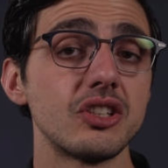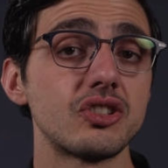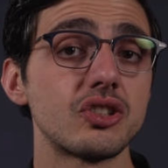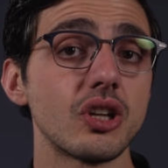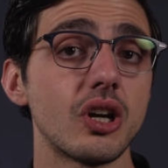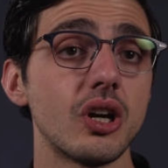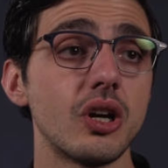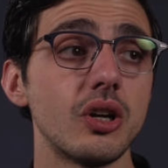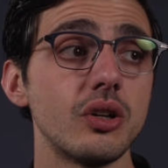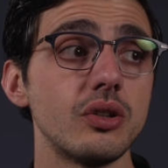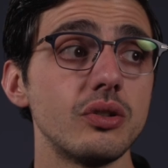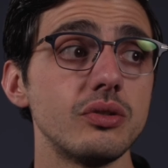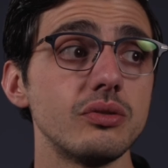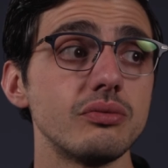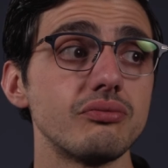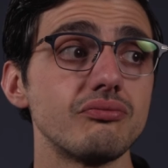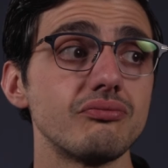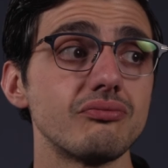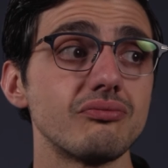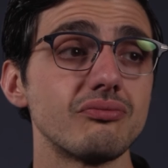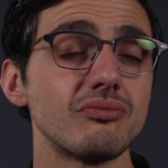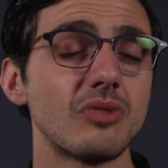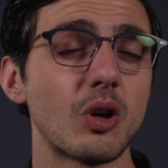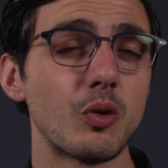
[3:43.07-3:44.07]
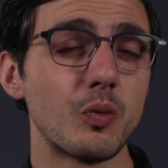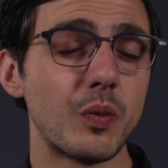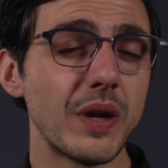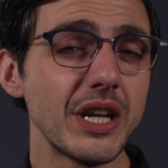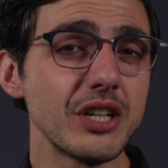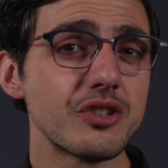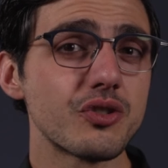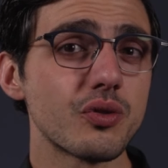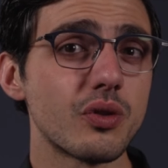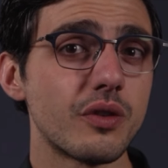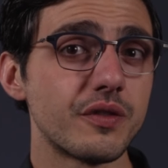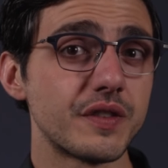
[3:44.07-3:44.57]
So a
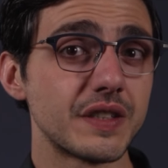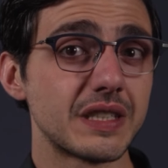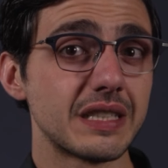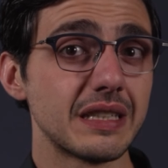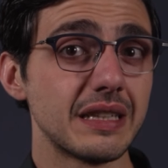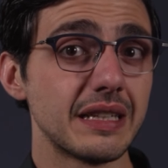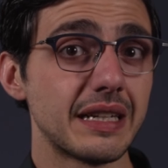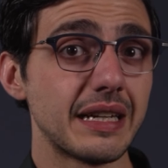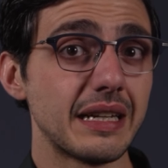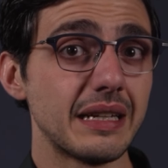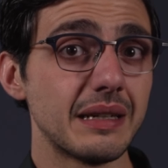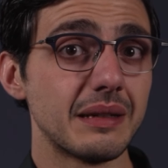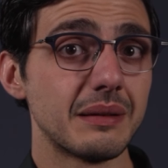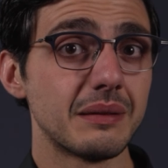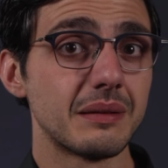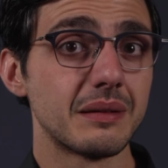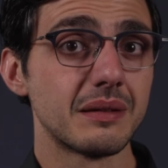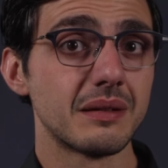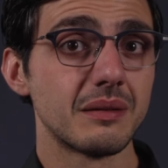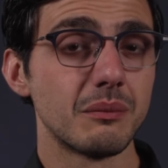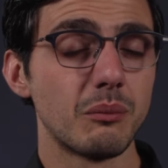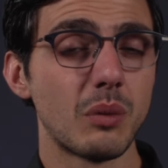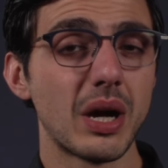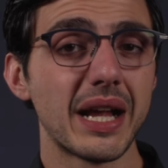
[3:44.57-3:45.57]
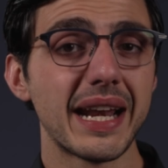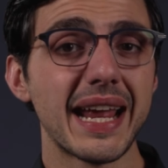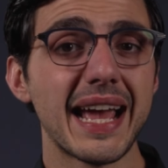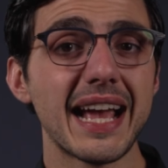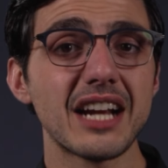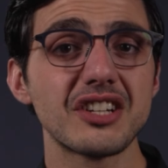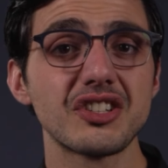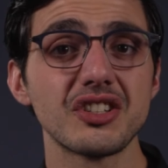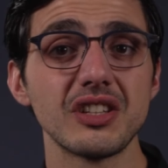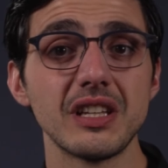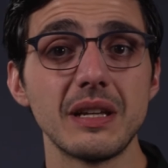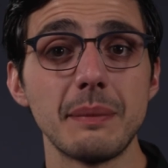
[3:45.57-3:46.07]
redraw facility might
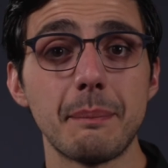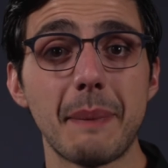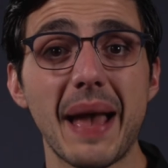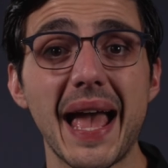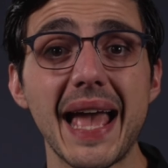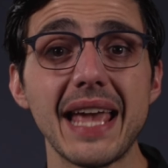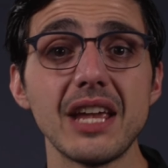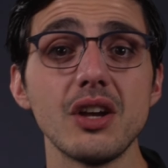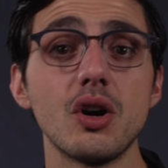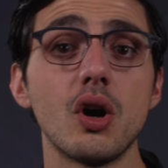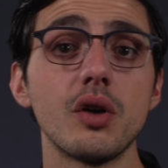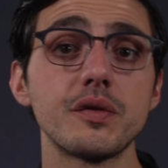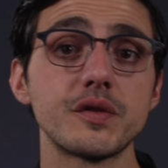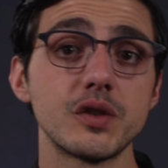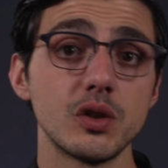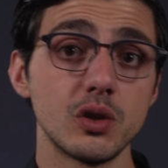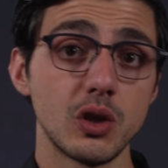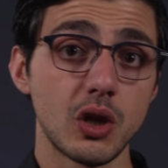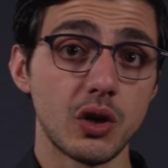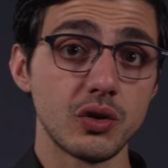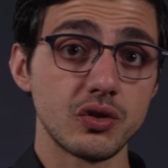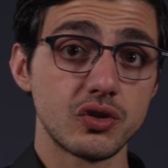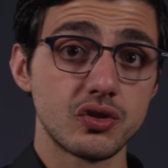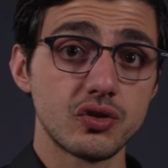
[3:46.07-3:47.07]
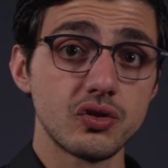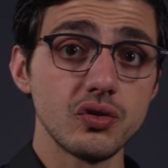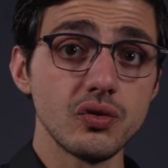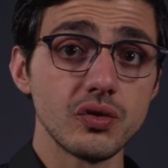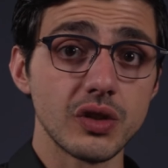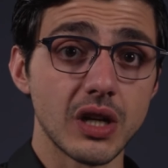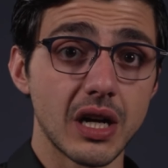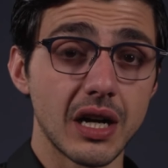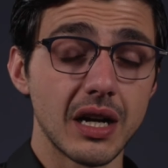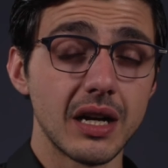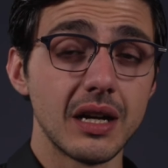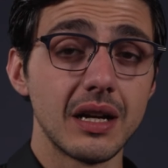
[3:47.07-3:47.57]
actually pay off your loan
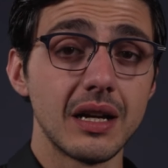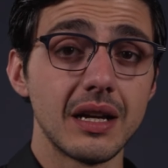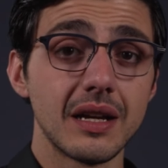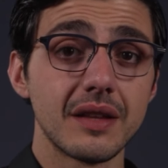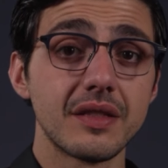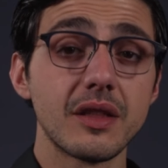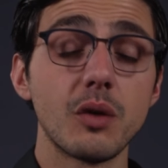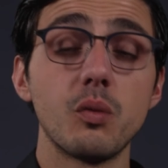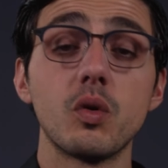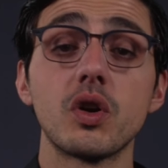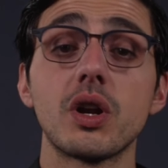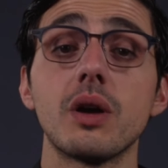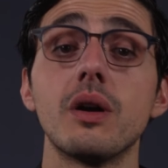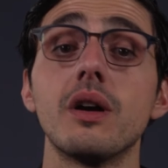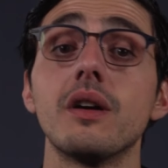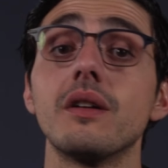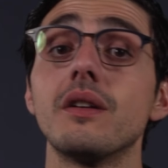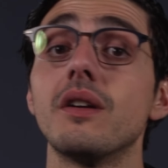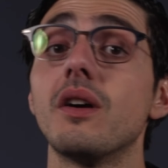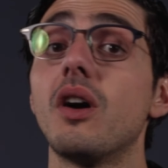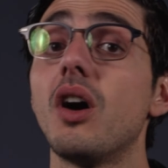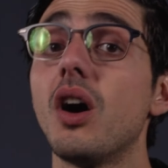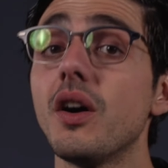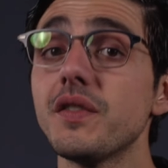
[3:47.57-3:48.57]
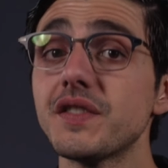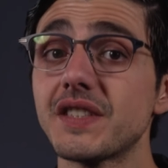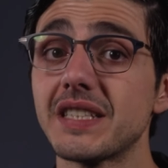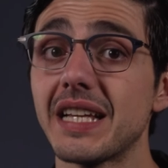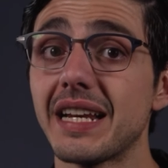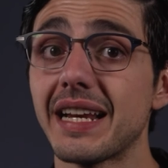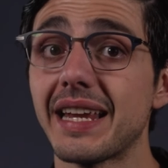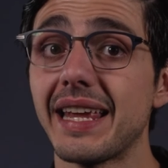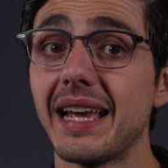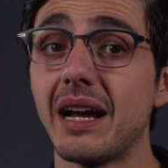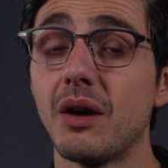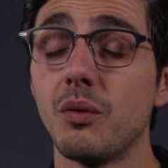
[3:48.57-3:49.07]
sooner than what an
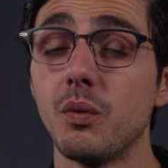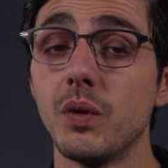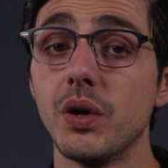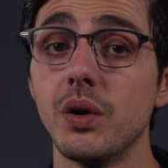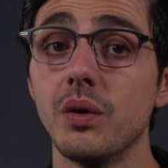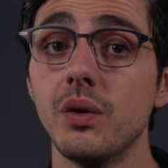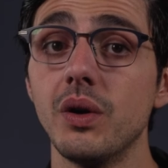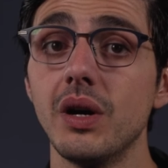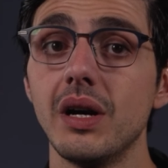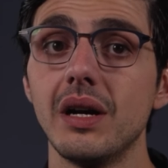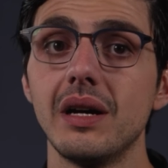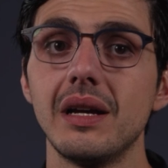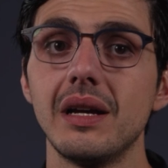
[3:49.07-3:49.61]
offset account will,